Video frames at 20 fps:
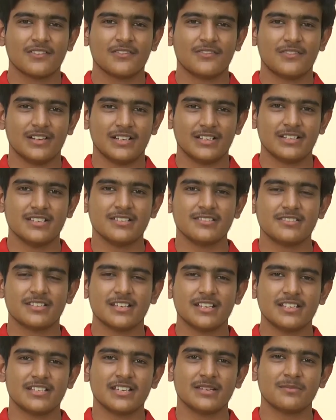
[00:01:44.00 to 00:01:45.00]
FIITJEE's
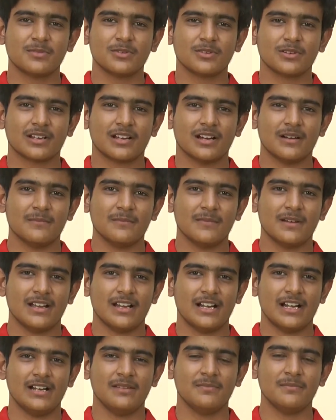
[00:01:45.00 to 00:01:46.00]
teaching program
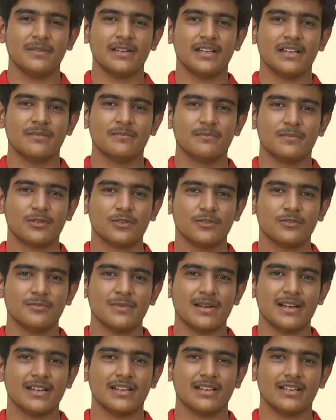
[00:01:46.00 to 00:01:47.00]
helped me improve
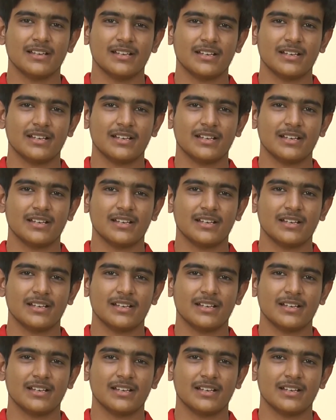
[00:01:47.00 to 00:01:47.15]
my